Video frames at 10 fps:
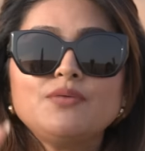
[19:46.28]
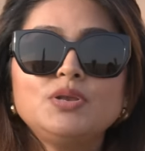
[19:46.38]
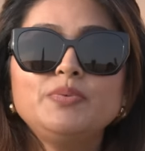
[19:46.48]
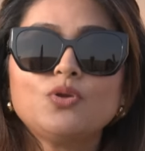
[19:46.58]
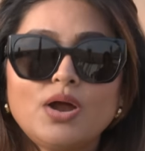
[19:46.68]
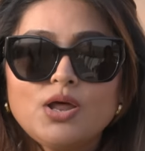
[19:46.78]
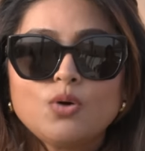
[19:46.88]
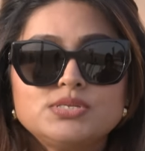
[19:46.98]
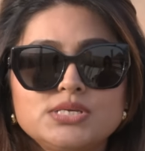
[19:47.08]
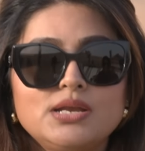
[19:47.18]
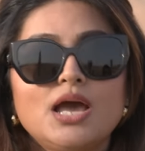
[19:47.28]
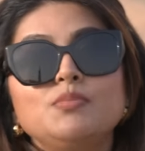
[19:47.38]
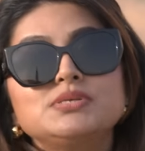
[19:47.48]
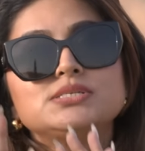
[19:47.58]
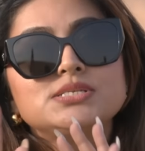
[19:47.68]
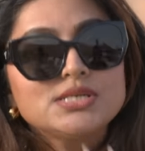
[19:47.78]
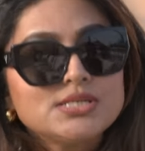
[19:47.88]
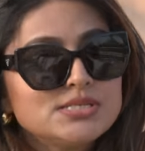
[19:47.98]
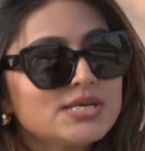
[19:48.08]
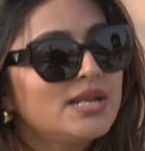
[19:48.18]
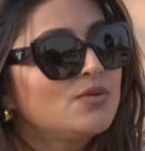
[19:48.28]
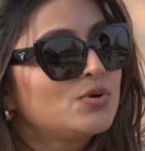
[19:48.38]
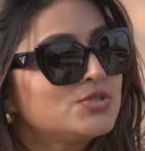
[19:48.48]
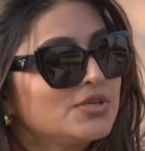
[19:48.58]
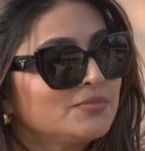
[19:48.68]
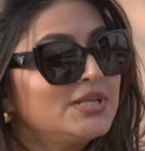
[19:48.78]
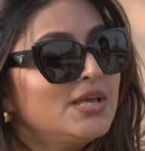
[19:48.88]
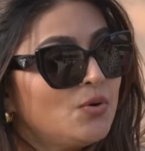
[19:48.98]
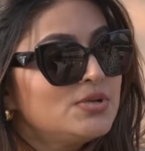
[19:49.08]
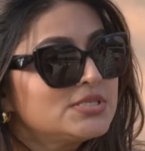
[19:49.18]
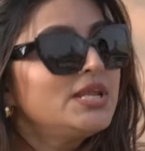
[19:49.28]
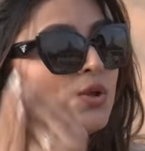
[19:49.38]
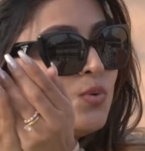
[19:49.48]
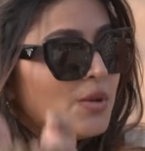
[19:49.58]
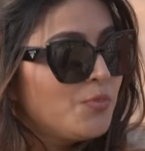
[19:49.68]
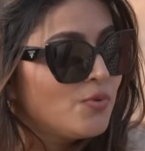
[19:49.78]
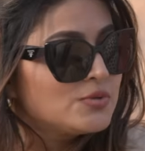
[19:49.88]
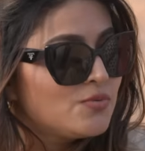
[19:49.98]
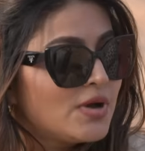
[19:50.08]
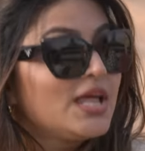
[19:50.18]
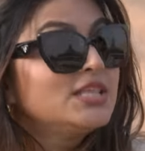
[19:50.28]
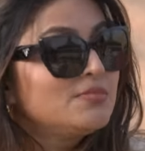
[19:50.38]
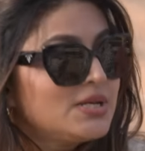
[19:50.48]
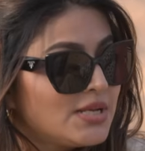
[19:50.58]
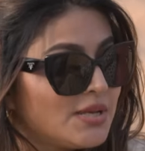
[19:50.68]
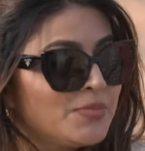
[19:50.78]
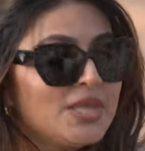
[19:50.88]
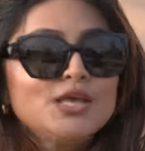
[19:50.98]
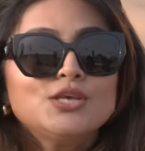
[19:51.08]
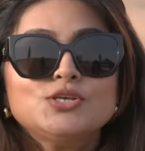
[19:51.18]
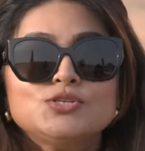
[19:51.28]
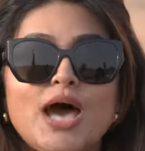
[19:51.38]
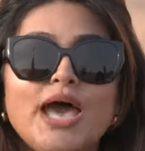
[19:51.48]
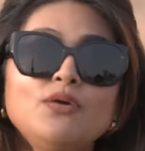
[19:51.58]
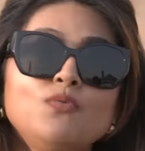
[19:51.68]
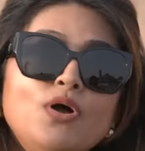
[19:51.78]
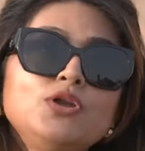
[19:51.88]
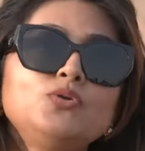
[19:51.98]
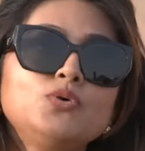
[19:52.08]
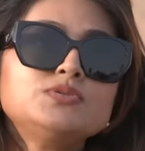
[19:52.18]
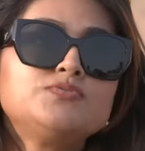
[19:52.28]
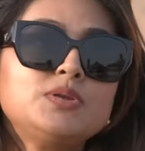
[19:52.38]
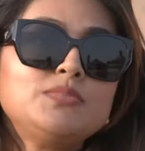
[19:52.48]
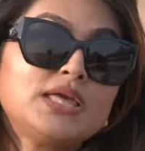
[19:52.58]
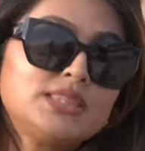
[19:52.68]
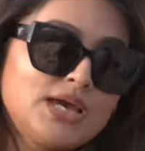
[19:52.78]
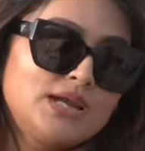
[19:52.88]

I will be not outside, I'll be sitting inside and watching. Or screen kulla povom solluvanga andha maadhiri. So I want to do a film like